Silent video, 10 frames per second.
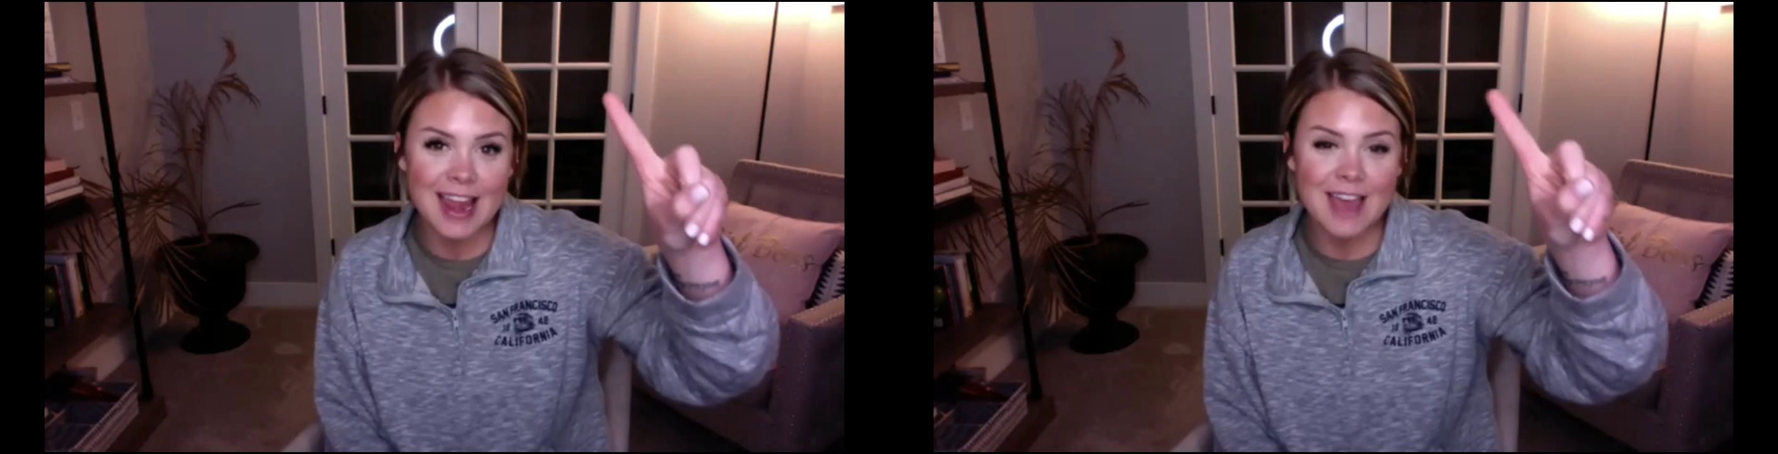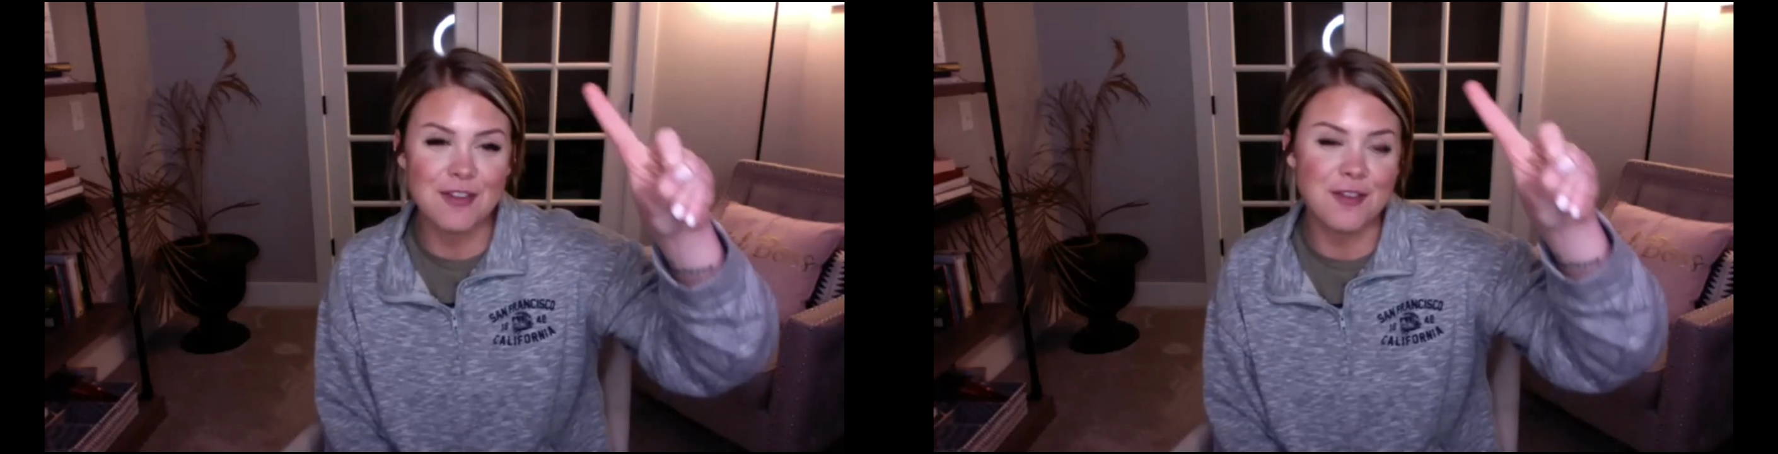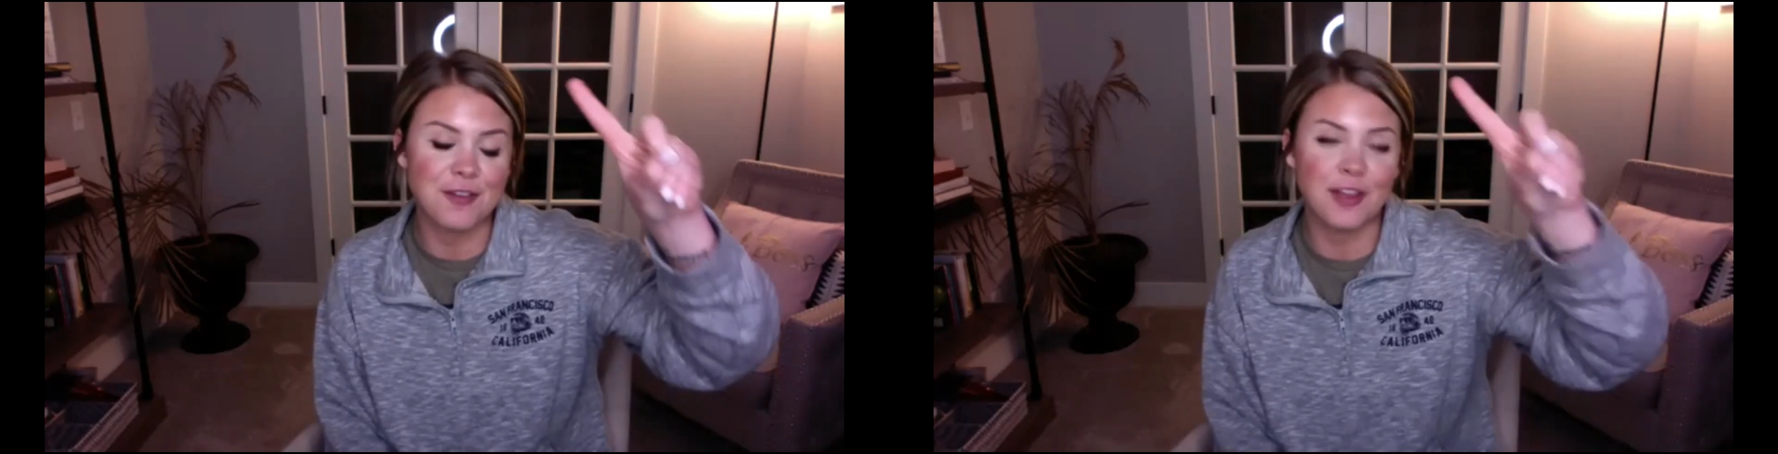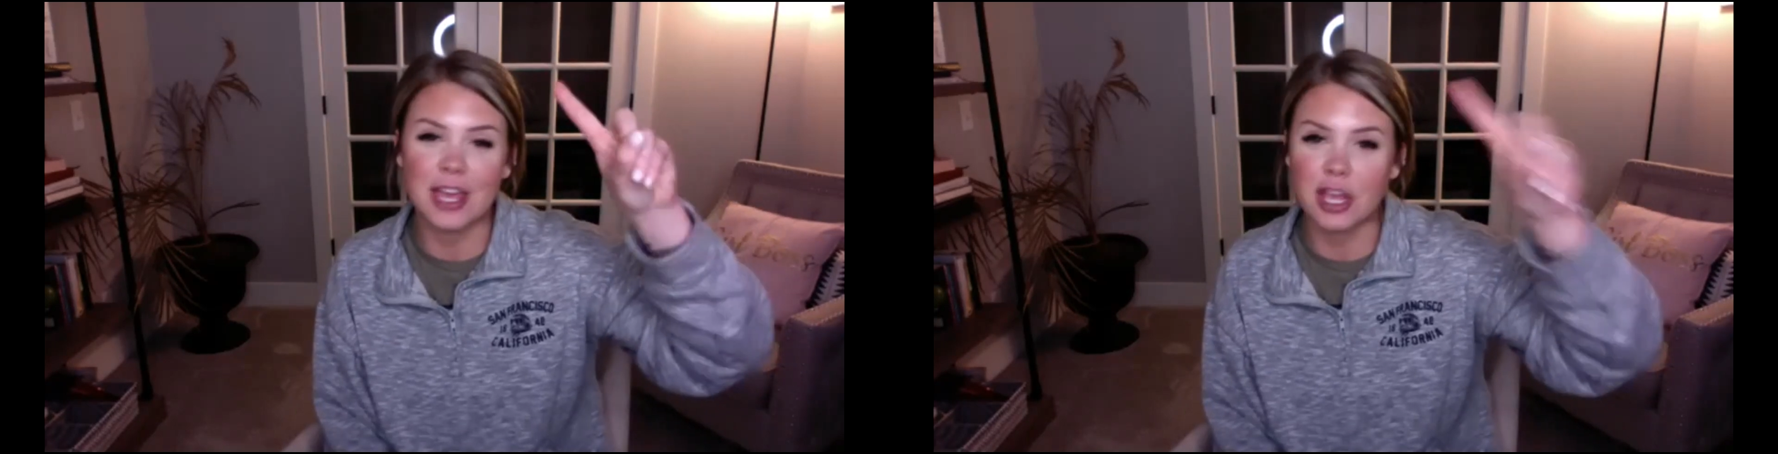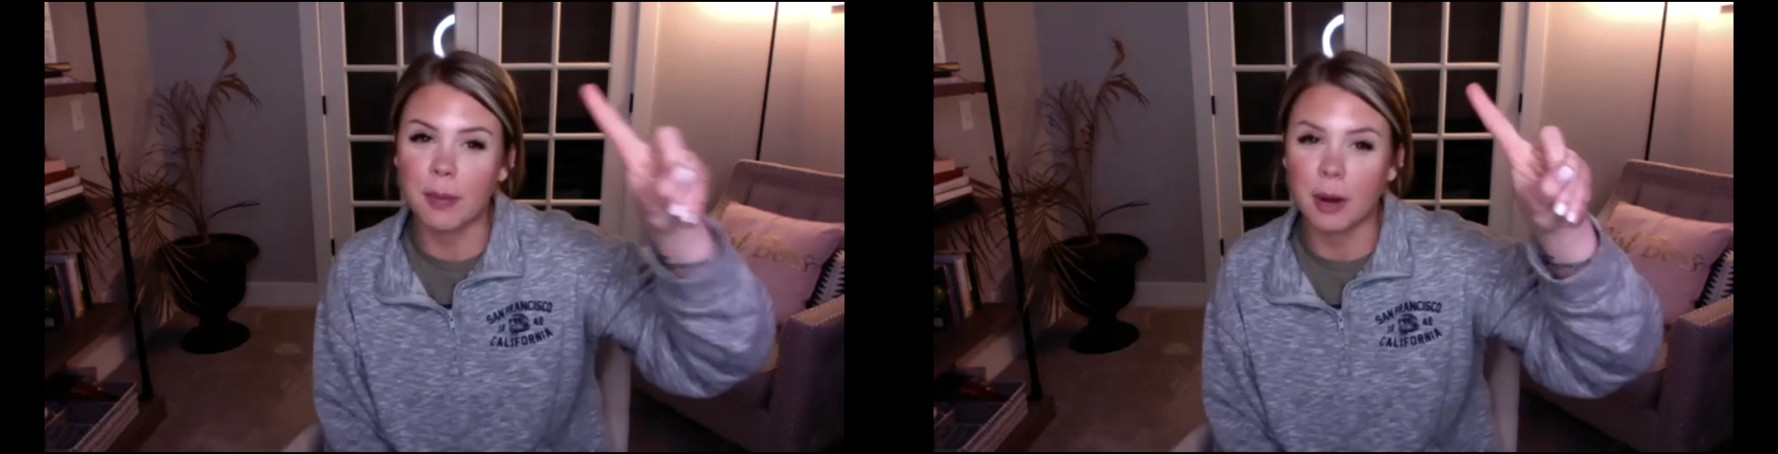if you feel like
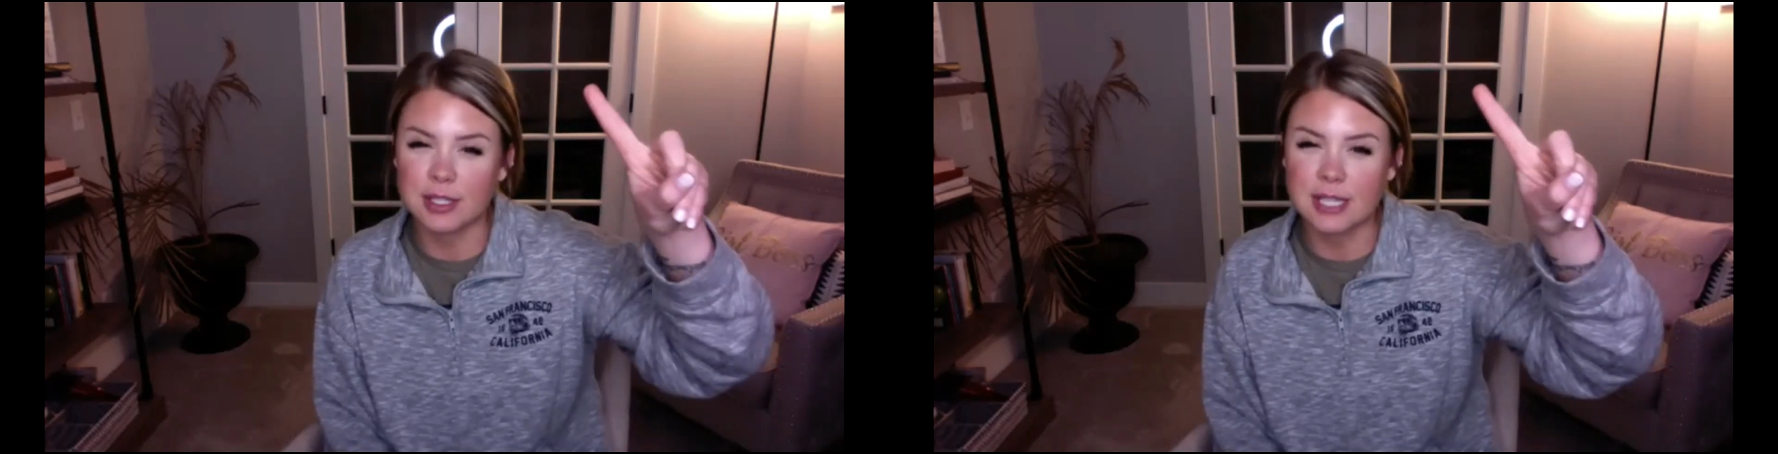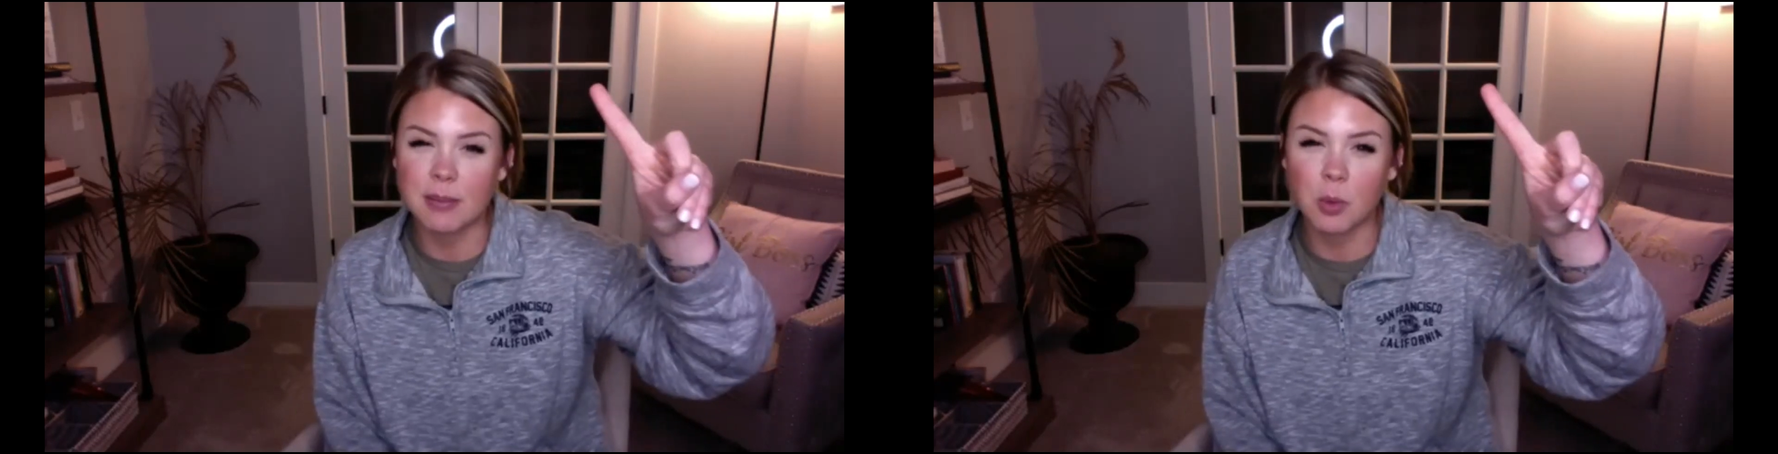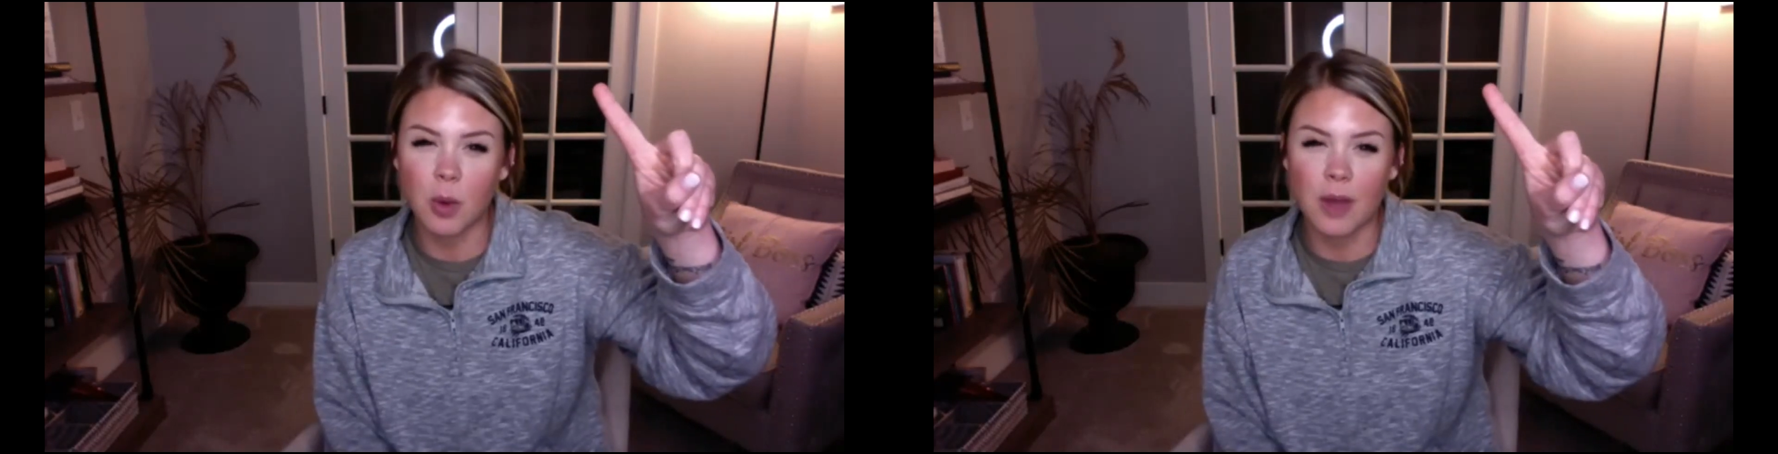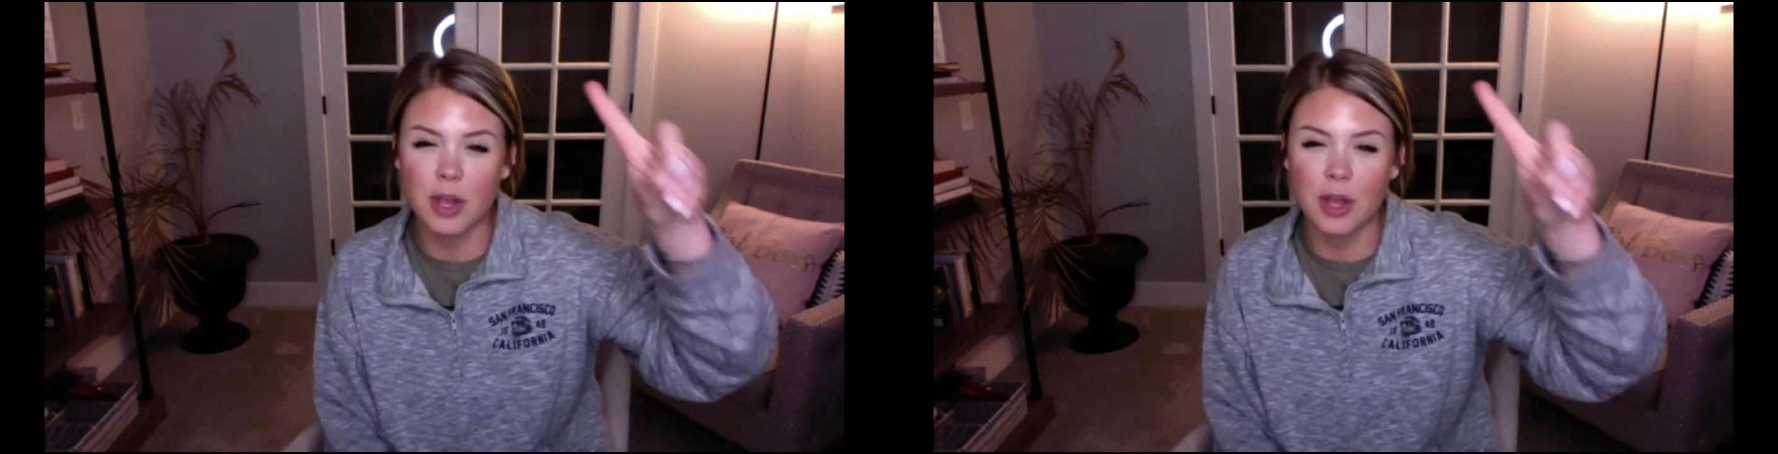you're person number 1,